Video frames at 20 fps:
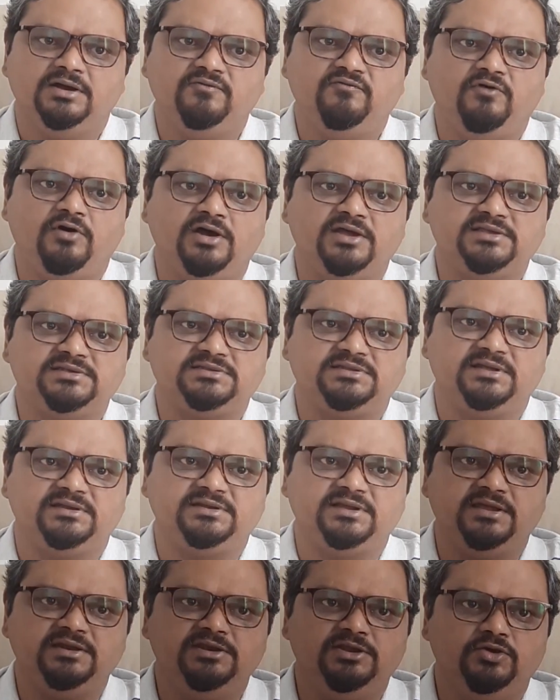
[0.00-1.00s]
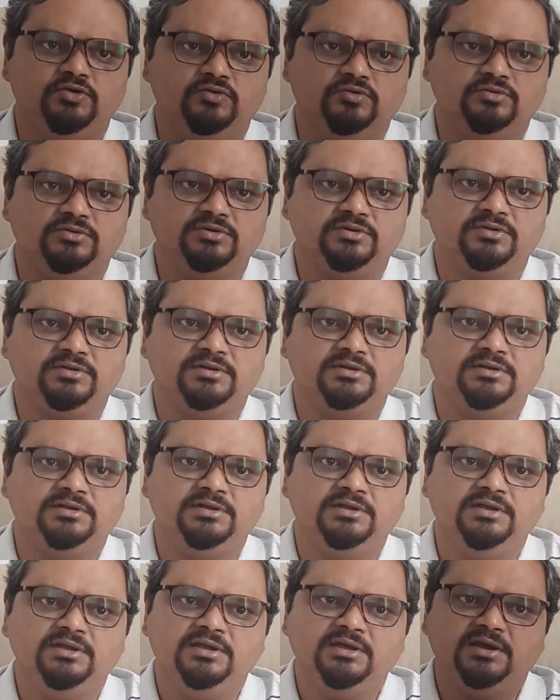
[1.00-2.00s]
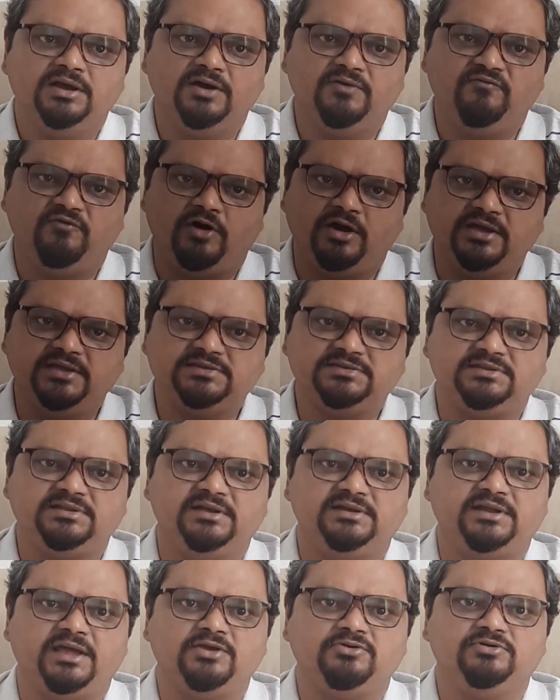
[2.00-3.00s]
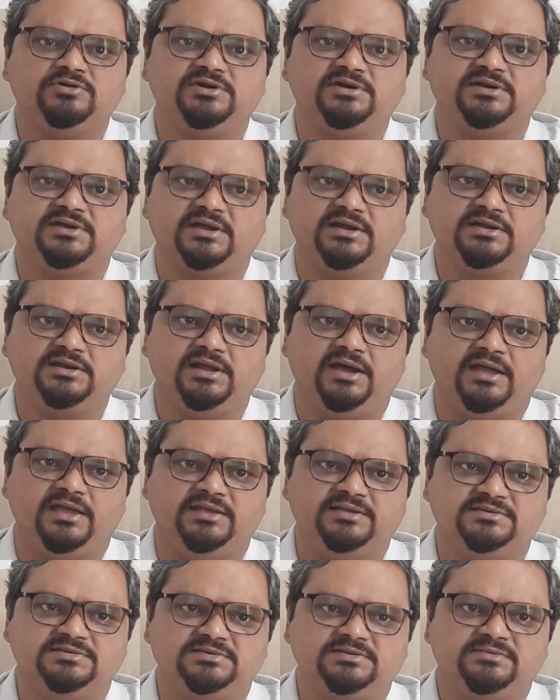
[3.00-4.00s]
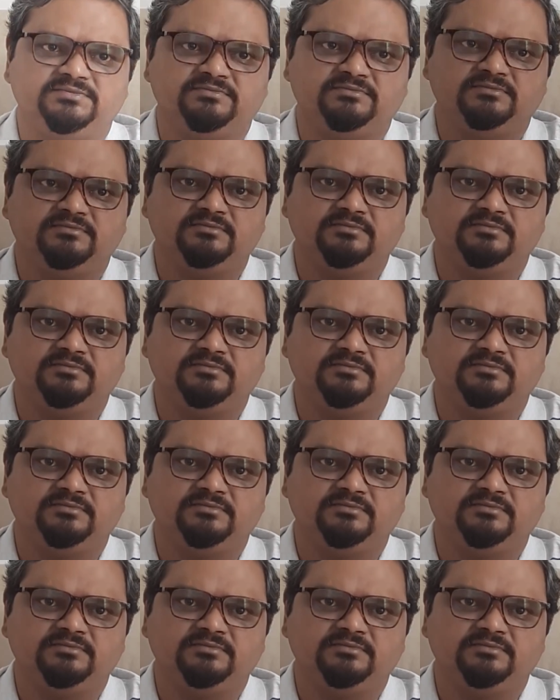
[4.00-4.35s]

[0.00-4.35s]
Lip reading: a voice that I knew, a voice that I could recognize.